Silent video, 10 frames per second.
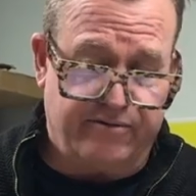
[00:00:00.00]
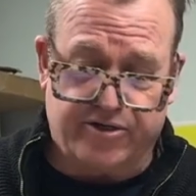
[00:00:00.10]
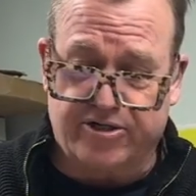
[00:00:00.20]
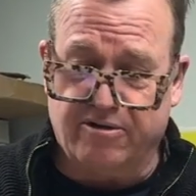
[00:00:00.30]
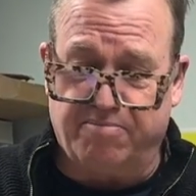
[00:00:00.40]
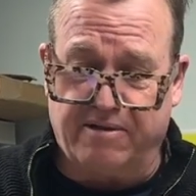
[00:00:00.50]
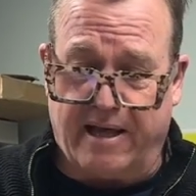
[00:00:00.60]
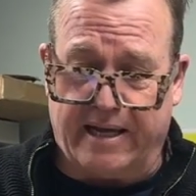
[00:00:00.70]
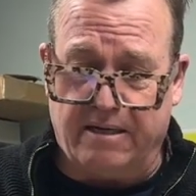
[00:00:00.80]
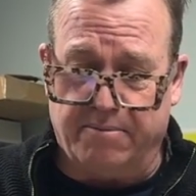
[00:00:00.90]
They're still
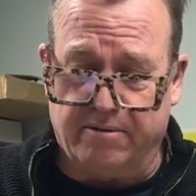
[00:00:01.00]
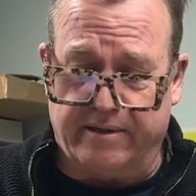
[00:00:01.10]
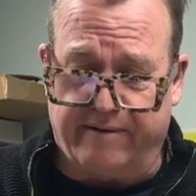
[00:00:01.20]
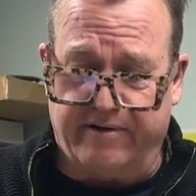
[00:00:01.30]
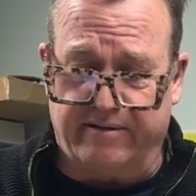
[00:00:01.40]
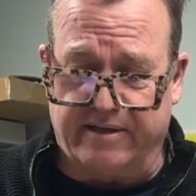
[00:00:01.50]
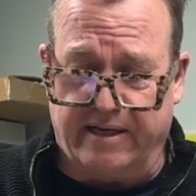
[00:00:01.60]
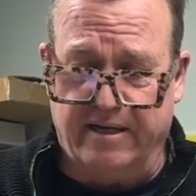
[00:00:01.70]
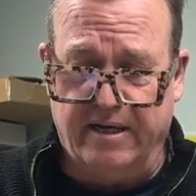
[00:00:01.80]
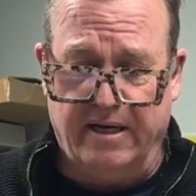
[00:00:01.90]
pliable and
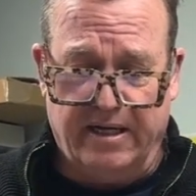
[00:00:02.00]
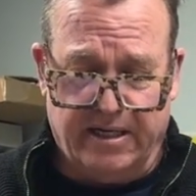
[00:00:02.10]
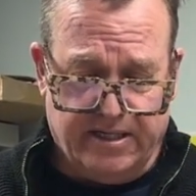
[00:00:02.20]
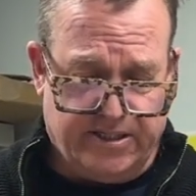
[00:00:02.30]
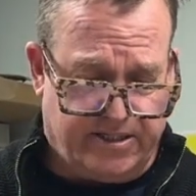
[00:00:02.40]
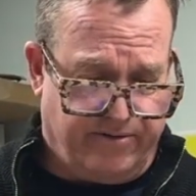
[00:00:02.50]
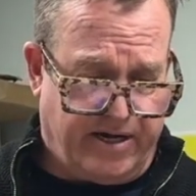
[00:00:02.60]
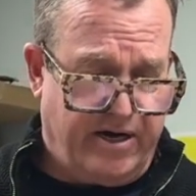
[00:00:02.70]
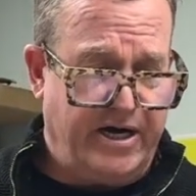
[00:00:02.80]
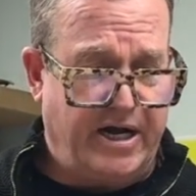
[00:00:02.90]
everything. So
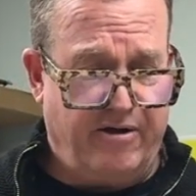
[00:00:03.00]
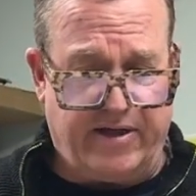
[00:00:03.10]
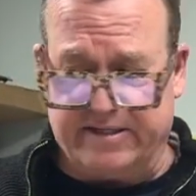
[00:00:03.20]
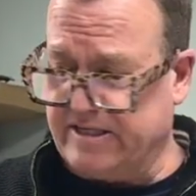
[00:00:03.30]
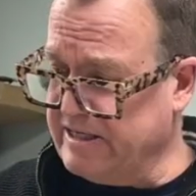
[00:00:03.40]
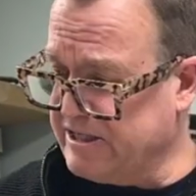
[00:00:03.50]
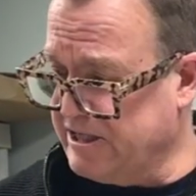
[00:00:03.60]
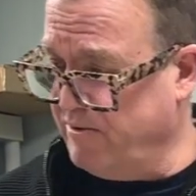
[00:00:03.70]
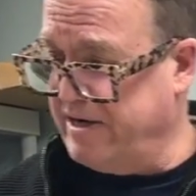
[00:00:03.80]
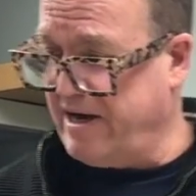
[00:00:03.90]
there you go. Let's
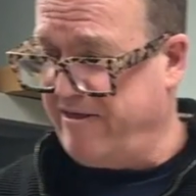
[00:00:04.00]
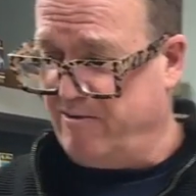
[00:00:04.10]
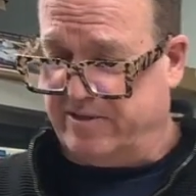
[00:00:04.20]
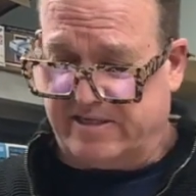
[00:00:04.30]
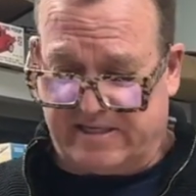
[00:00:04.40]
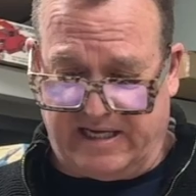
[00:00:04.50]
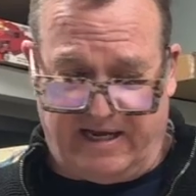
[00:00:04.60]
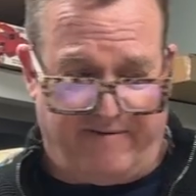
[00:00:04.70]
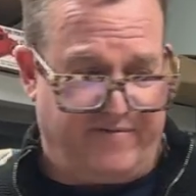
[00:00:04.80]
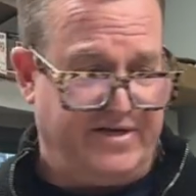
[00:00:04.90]
do another one,
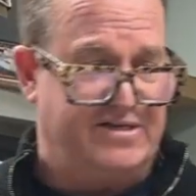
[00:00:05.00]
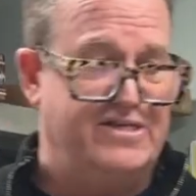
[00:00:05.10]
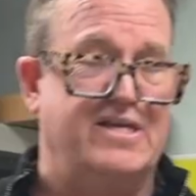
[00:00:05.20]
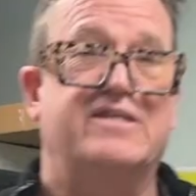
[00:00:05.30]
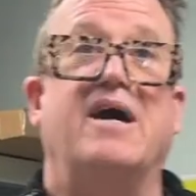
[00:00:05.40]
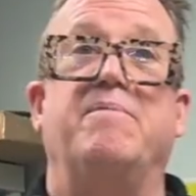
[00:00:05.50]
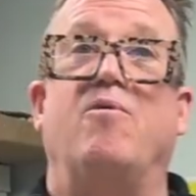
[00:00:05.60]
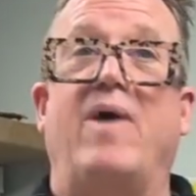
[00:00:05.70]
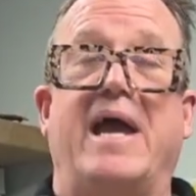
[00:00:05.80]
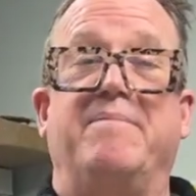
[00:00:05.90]
Steve. This is a double
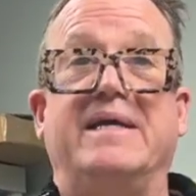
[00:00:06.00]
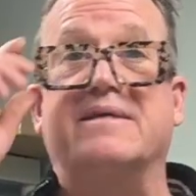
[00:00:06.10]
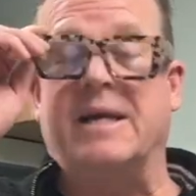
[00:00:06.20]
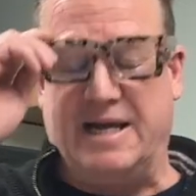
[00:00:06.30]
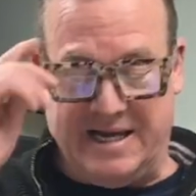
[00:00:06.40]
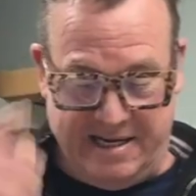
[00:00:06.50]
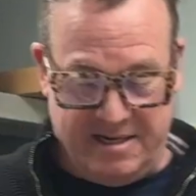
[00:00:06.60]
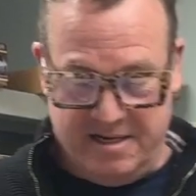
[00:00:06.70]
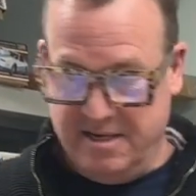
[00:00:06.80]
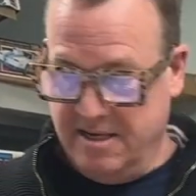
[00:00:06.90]
whammy today.
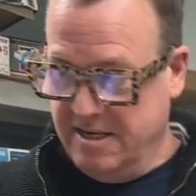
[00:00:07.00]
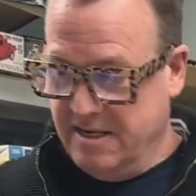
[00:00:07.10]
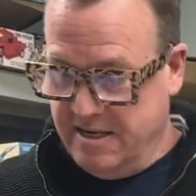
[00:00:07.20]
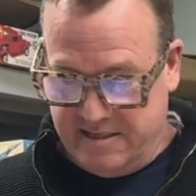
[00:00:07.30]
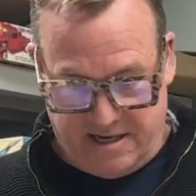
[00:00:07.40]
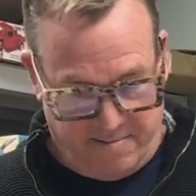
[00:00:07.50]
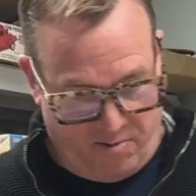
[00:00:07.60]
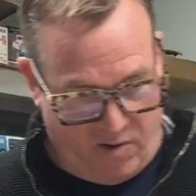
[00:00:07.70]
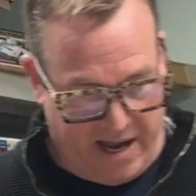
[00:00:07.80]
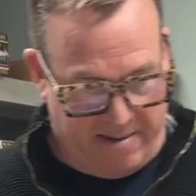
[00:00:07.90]
Double
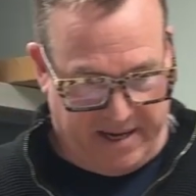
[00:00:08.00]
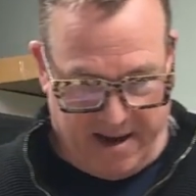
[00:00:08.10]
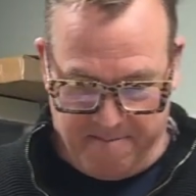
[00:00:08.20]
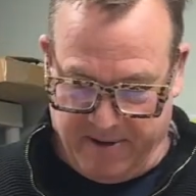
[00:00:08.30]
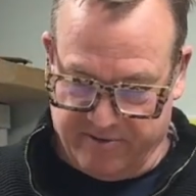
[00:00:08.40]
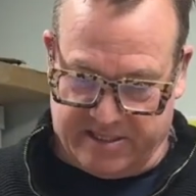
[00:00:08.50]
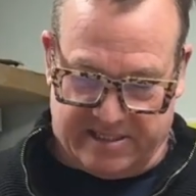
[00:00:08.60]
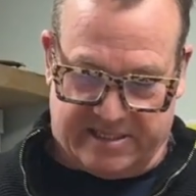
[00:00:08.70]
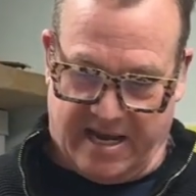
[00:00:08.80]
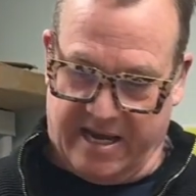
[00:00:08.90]
whammy. I built
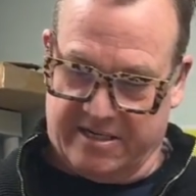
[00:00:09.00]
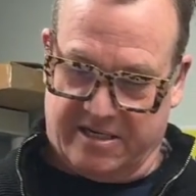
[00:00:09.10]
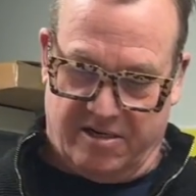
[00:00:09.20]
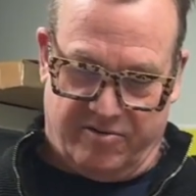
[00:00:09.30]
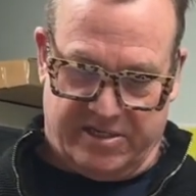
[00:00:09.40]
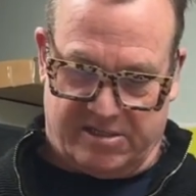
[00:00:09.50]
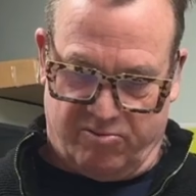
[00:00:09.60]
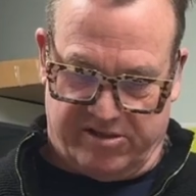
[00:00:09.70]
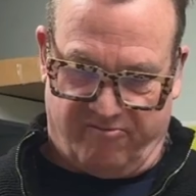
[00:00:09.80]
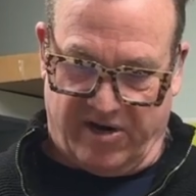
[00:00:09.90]
this tank too. This
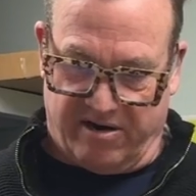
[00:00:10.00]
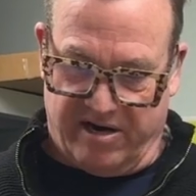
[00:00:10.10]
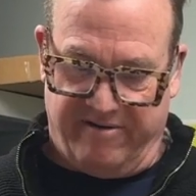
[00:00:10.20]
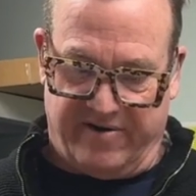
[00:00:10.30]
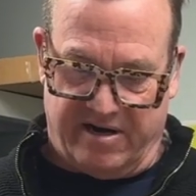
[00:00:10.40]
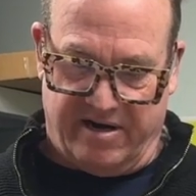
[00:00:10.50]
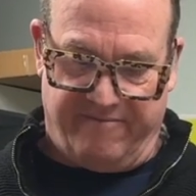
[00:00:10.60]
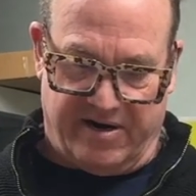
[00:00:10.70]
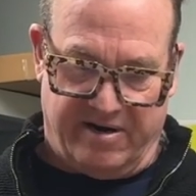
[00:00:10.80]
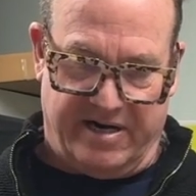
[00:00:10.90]
was very, very,
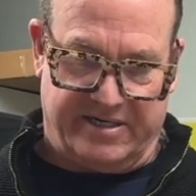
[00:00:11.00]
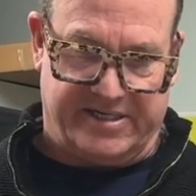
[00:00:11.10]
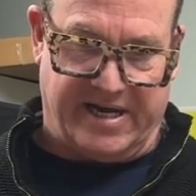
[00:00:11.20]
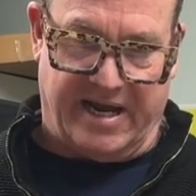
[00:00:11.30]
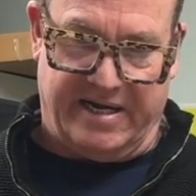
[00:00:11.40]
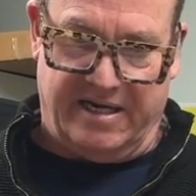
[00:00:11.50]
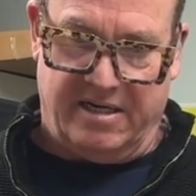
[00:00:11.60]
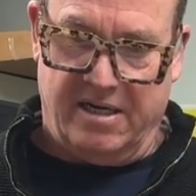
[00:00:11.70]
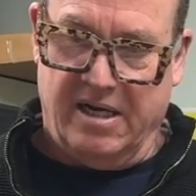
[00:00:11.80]
very exciting.